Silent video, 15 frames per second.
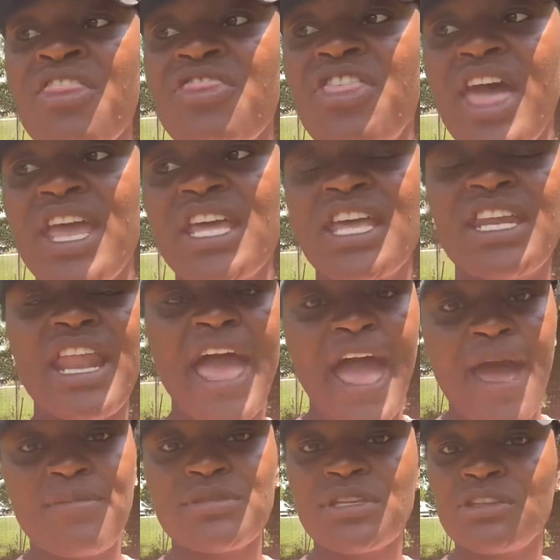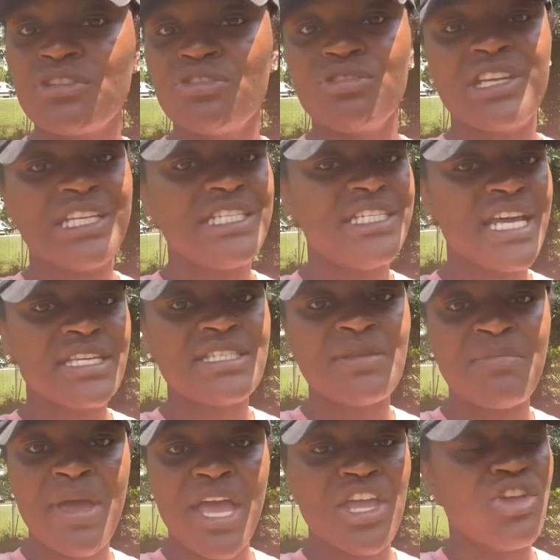they can absolutely
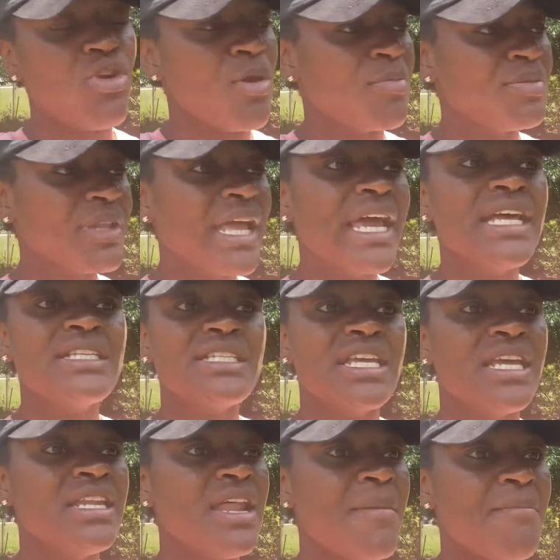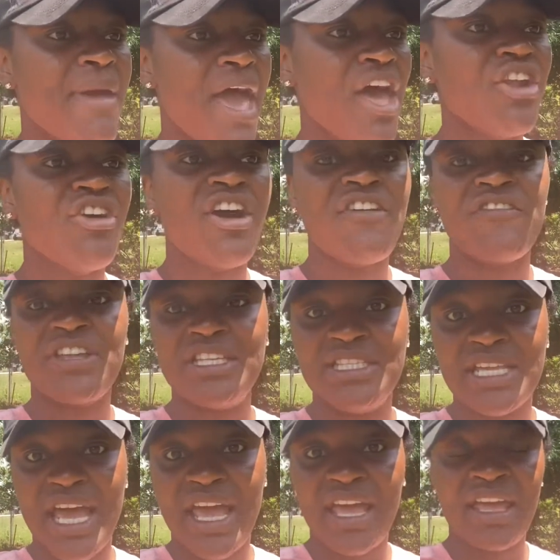decimate your plants in a matter of a
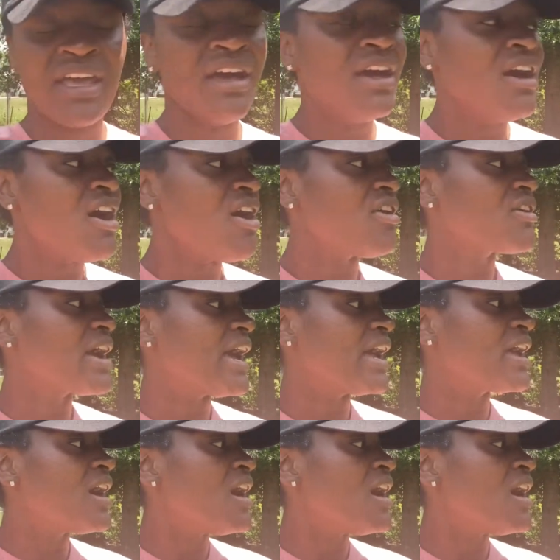day, okay?